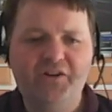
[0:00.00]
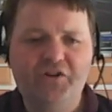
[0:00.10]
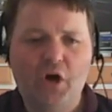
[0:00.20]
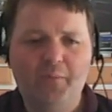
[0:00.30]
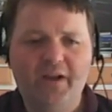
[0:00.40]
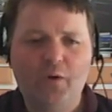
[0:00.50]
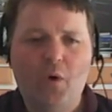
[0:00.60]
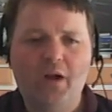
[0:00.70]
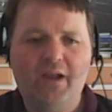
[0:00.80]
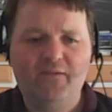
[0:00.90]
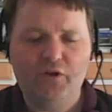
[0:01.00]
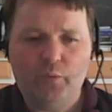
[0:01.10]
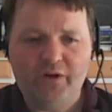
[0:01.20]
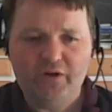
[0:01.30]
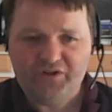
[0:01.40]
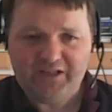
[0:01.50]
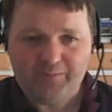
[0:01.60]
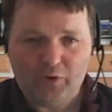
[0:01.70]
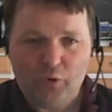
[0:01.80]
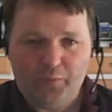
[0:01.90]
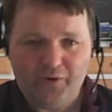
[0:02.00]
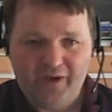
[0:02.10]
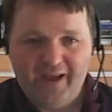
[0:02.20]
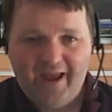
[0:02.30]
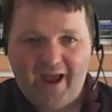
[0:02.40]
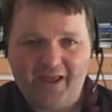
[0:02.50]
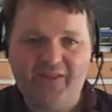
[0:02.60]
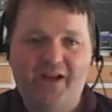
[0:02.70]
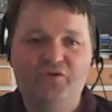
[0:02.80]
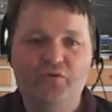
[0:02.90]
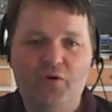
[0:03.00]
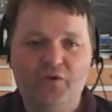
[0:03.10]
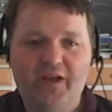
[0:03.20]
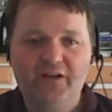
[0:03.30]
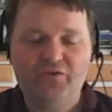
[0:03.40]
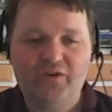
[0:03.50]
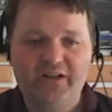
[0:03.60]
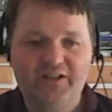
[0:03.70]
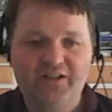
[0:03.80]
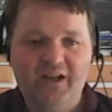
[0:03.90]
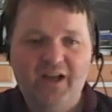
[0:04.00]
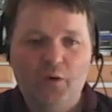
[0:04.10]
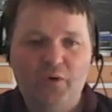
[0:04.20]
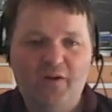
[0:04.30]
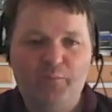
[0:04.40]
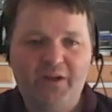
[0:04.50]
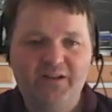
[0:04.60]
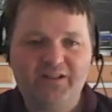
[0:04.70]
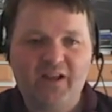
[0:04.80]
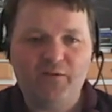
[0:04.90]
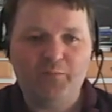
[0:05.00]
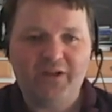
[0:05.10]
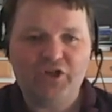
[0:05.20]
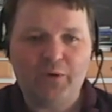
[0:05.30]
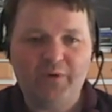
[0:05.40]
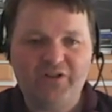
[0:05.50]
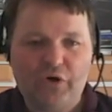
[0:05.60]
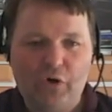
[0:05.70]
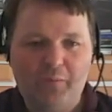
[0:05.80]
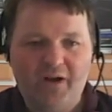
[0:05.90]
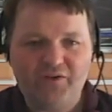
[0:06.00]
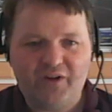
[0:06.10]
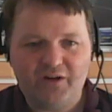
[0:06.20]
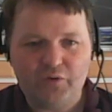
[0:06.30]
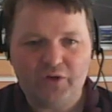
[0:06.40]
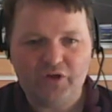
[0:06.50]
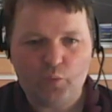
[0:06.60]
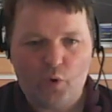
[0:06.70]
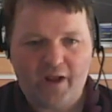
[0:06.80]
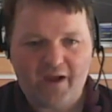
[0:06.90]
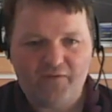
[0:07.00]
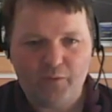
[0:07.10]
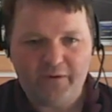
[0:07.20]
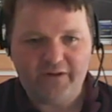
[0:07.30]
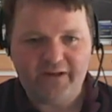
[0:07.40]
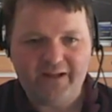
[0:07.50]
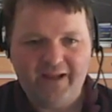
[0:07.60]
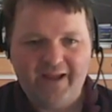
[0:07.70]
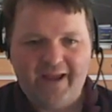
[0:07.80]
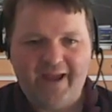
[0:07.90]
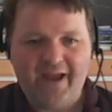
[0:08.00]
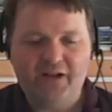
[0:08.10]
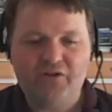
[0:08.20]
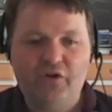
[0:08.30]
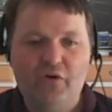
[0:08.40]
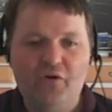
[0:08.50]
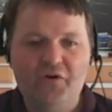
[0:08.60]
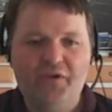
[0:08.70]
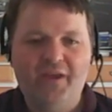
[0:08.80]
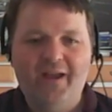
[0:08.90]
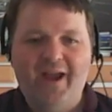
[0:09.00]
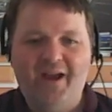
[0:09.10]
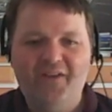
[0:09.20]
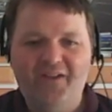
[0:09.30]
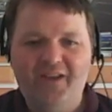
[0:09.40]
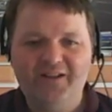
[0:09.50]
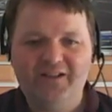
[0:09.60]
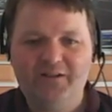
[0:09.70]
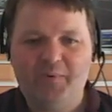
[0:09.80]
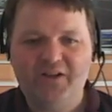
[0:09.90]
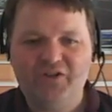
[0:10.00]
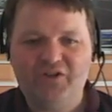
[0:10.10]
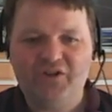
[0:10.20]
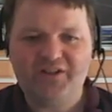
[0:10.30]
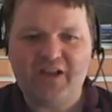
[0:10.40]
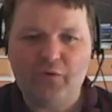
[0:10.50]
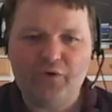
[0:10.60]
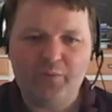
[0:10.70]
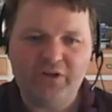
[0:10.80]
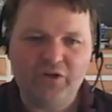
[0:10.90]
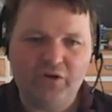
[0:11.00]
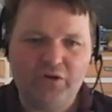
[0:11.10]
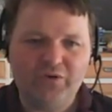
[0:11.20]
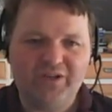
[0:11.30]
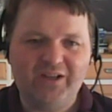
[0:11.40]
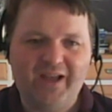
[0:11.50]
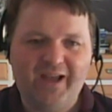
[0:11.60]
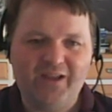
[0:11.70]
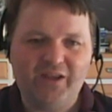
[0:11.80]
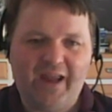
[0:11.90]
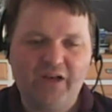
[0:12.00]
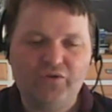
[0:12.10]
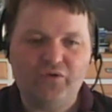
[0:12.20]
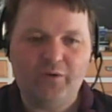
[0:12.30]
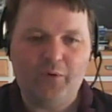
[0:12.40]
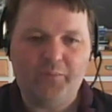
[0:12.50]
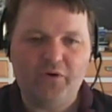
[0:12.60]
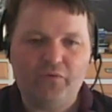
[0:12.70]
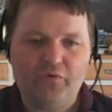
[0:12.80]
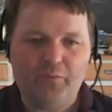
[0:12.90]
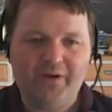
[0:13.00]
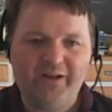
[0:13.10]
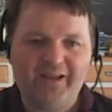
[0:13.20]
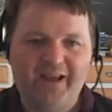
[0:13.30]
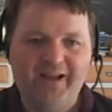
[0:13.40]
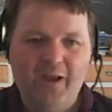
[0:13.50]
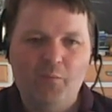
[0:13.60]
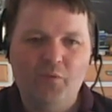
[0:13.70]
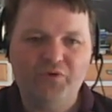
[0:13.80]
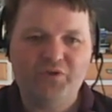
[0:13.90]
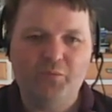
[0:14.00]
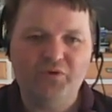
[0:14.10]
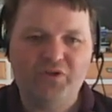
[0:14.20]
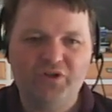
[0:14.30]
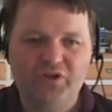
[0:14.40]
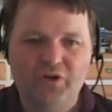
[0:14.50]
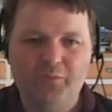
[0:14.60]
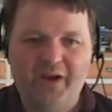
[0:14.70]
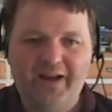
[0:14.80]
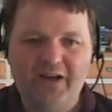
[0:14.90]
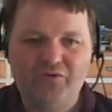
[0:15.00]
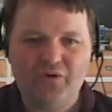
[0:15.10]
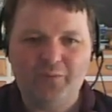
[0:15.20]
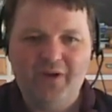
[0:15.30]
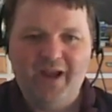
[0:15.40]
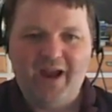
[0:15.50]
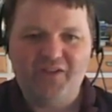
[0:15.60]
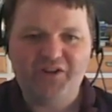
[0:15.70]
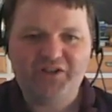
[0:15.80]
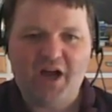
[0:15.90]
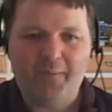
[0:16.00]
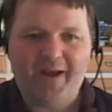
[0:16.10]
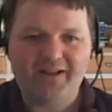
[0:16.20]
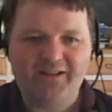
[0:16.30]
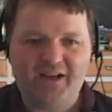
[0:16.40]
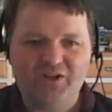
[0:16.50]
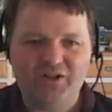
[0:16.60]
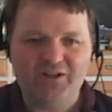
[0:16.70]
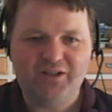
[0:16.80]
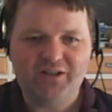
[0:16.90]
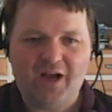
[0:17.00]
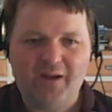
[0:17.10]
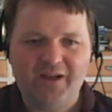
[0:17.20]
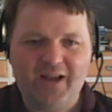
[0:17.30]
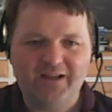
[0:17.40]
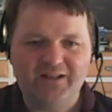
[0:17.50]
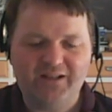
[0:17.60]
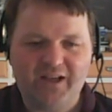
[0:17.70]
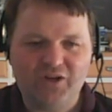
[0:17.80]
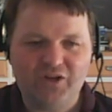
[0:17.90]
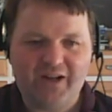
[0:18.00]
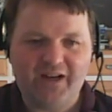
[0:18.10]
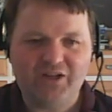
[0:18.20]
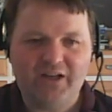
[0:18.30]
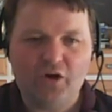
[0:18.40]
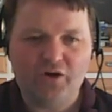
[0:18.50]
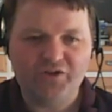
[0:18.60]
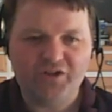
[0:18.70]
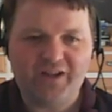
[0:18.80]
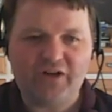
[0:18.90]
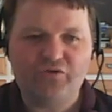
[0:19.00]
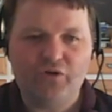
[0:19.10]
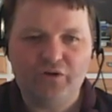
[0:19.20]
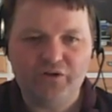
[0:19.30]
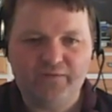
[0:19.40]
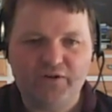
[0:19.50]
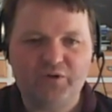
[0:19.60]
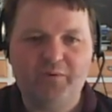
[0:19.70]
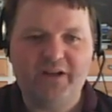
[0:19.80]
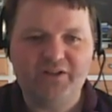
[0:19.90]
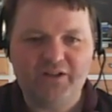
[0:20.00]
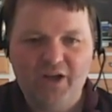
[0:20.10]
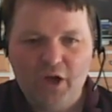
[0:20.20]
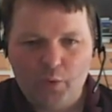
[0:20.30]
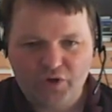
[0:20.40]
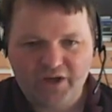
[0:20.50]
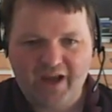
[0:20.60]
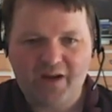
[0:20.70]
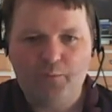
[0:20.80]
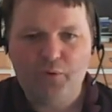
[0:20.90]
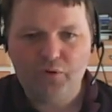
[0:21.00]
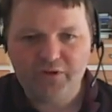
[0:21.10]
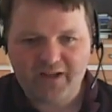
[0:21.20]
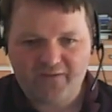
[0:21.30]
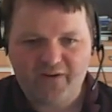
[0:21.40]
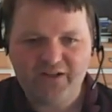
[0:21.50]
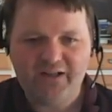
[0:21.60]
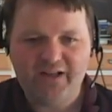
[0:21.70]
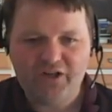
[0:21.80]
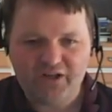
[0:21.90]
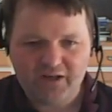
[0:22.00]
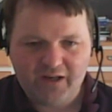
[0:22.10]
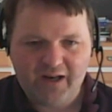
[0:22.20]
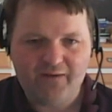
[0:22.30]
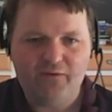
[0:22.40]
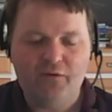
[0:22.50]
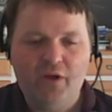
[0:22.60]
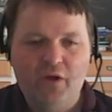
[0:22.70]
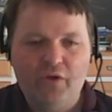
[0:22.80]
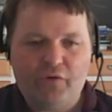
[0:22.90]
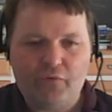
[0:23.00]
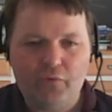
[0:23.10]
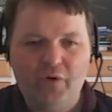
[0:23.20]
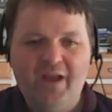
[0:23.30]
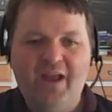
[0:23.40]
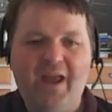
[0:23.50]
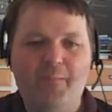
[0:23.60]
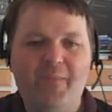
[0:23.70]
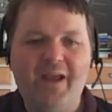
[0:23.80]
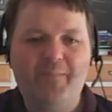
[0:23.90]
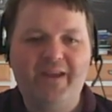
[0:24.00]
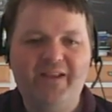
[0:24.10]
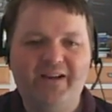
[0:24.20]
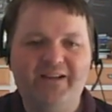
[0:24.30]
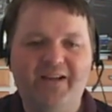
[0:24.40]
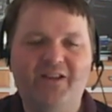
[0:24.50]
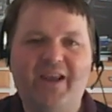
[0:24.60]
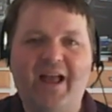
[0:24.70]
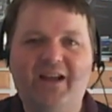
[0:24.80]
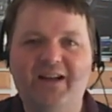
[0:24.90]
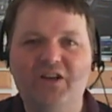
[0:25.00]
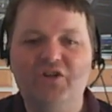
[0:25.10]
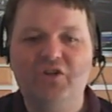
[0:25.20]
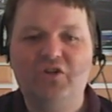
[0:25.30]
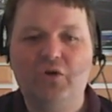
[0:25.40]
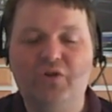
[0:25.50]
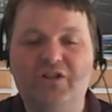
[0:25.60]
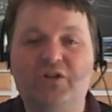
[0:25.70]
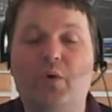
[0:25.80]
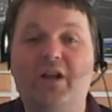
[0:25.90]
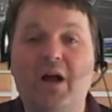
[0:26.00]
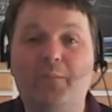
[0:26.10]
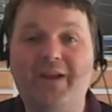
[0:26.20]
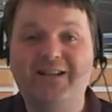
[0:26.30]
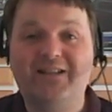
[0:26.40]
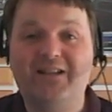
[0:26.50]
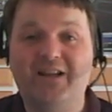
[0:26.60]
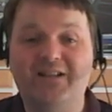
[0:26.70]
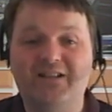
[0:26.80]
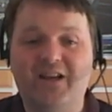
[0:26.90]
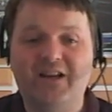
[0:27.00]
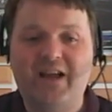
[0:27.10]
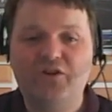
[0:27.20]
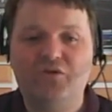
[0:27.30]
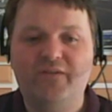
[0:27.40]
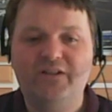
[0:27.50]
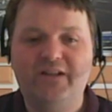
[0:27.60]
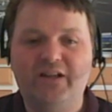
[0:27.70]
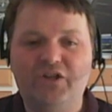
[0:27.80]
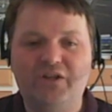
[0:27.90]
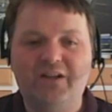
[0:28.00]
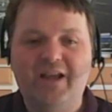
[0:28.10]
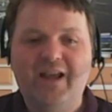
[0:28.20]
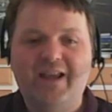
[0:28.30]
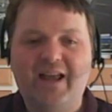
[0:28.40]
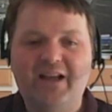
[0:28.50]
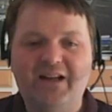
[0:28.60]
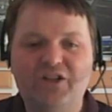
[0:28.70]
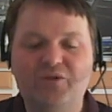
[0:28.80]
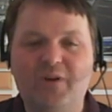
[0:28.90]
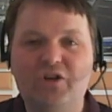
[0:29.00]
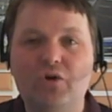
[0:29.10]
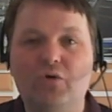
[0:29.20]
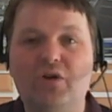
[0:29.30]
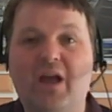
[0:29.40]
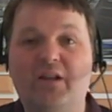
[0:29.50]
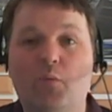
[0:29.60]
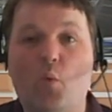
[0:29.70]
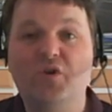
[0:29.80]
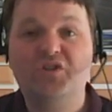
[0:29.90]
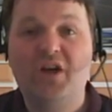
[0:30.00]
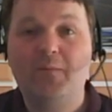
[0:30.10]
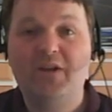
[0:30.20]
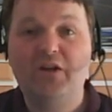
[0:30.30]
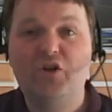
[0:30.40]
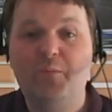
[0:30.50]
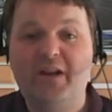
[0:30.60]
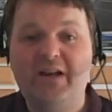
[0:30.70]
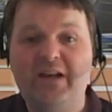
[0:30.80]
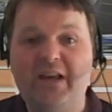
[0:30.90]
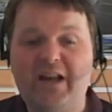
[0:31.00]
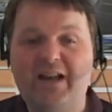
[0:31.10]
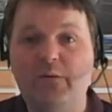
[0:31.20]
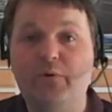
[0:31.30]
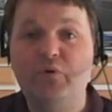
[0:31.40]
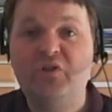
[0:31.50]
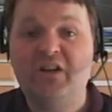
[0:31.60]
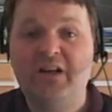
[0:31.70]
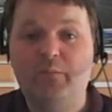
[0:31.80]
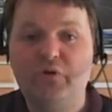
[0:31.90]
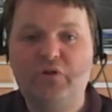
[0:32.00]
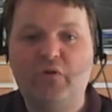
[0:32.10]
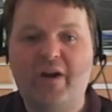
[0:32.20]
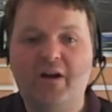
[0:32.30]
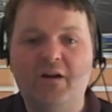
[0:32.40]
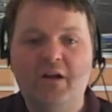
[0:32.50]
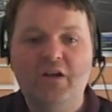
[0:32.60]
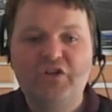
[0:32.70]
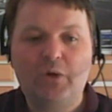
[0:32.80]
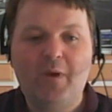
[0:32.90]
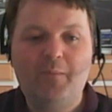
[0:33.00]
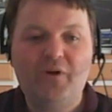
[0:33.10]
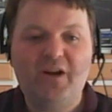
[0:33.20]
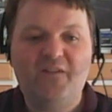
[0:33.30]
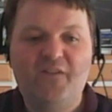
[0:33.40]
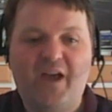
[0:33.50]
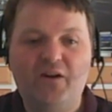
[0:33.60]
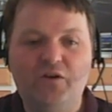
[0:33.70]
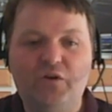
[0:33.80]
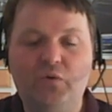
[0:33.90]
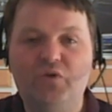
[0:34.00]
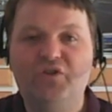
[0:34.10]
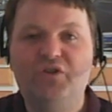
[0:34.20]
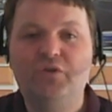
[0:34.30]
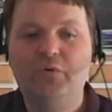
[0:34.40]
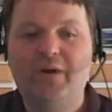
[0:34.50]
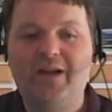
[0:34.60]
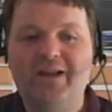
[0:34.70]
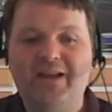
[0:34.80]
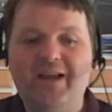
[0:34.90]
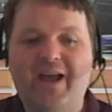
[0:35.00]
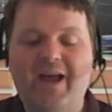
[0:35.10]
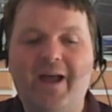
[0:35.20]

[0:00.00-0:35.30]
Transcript: and determining what level of the windows need to be open, and that draw then is released. We have 7 big chimneys in our block that are doing just one half of the building to the north, and then the spaces to the south are being done using the atrium up here through the middle. Again, most are just done by an atrium, and this top hat section is the section that actually causes that draw in the first place, which again pulls that ventilation level through. It may be that the calculations show this is quite a complex design. Natural ventilation calculations may show you at the worst time of year you may need a little booster air, so you may put in a fan or two just to